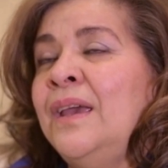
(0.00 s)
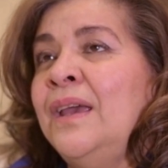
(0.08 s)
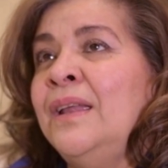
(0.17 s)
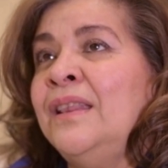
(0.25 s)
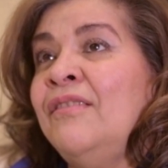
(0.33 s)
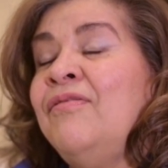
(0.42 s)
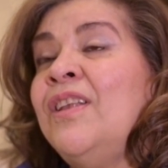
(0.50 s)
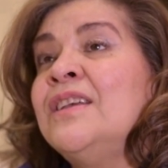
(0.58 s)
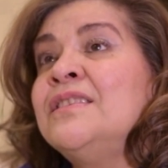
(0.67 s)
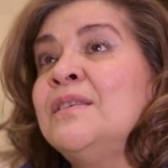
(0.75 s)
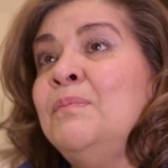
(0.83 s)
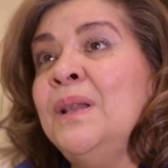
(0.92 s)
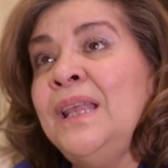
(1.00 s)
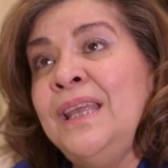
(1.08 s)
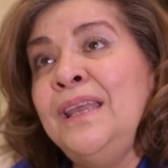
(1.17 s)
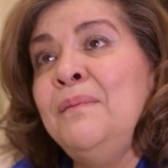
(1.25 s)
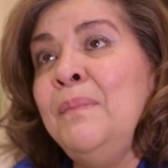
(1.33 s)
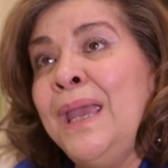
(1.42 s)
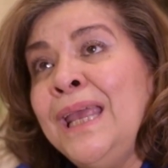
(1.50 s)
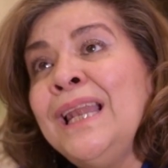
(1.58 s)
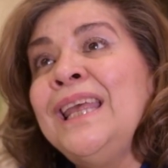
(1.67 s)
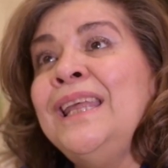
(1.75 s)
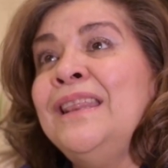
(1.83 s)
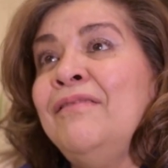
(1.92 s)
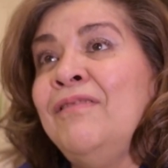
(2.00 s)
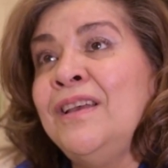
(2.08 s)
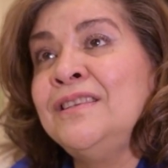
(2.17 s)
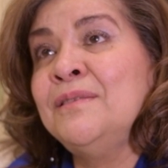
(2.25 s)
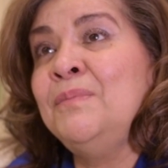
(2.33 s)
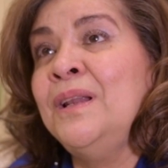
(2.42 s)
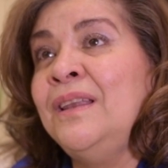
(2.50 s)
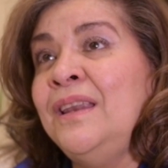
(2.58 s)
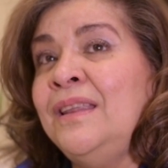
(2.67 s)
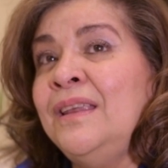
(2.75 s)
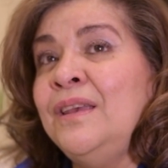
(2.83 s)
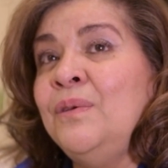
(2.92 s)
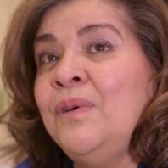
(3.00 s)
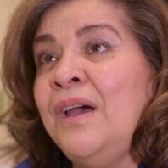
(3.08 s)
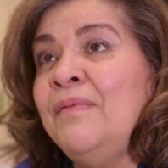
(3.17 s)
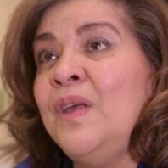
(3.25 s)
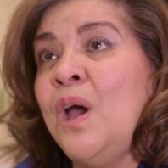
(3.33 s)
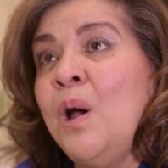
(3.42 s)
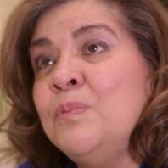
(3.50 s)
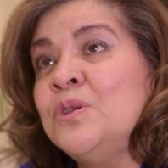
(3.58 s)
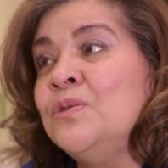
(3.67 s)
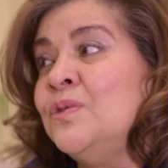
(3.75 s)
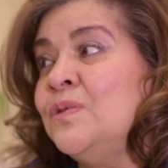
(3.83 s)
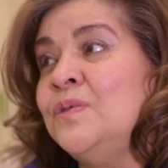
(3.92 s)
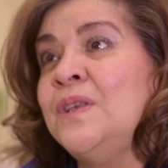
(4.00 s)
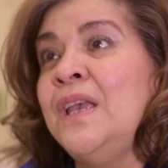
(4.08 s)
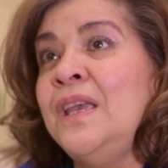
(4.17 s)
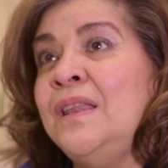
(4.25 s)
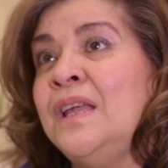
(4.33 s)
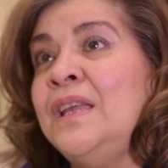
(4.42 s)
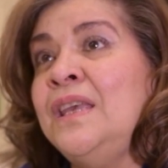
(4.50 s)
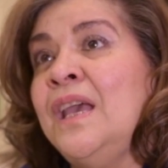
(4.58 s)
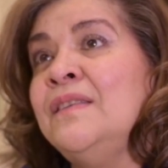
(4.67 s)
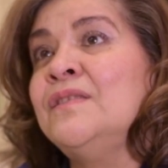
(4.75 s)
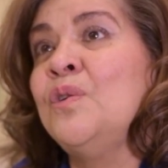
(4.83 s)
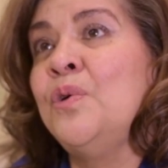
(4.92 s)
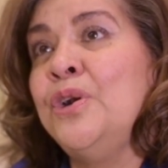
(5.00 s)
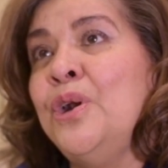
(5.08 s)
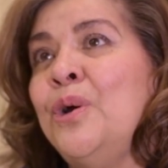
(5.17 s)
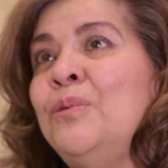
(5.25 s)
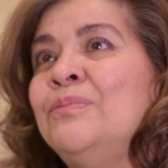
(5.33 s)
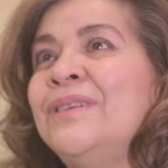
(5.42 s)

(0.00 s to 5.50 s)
And the flexibility, mainly the flexibility that you have the options to say either yes or no.